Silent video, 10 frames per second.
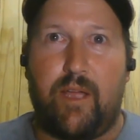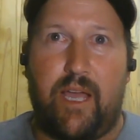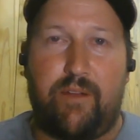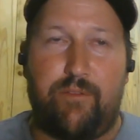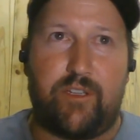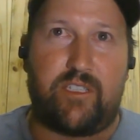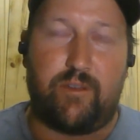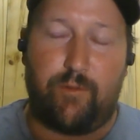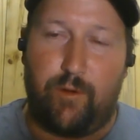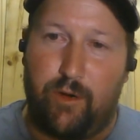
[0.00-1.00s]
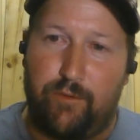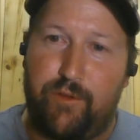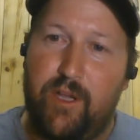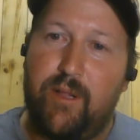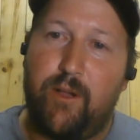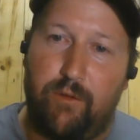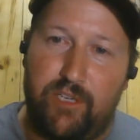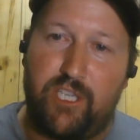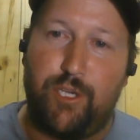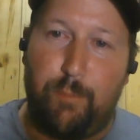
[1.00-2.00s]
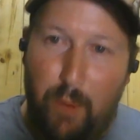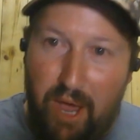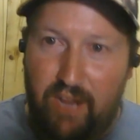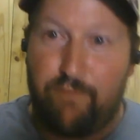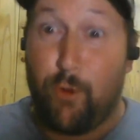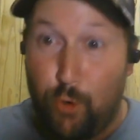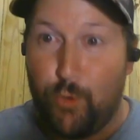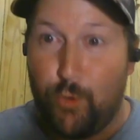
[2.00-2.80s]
adverts of, obviously you're paying for cool